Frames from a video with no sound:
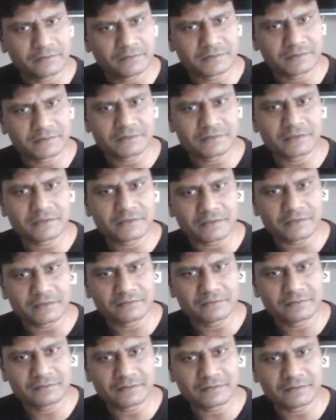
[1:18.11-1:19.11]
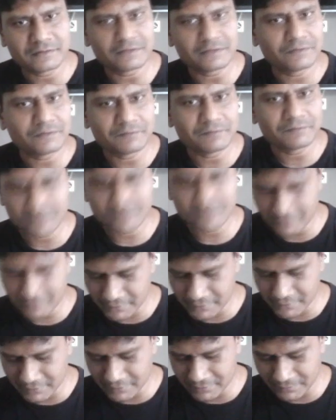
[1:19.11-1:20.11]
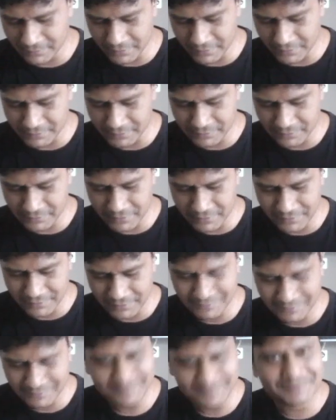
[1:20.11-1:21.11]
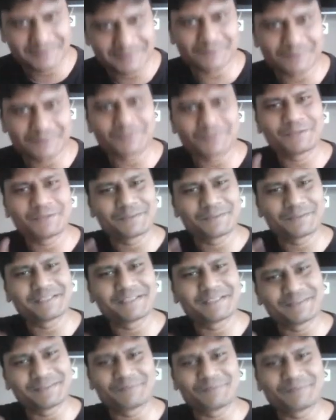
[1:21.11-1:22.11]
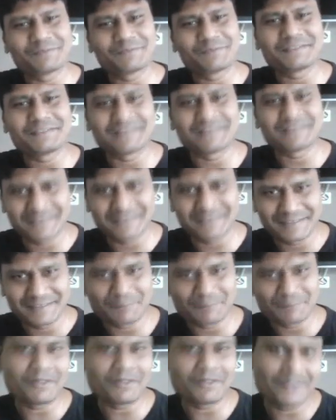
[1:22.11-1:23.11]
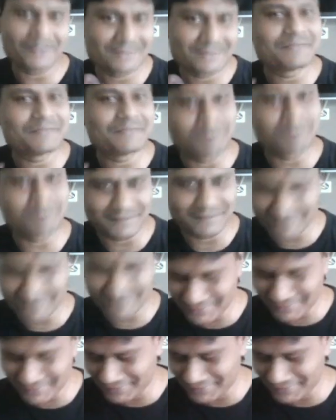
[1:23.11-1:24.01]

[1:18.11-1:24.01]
Is this a kettle? I don't even know. Like, okay, so this is where you can put the tea, a teapot, right?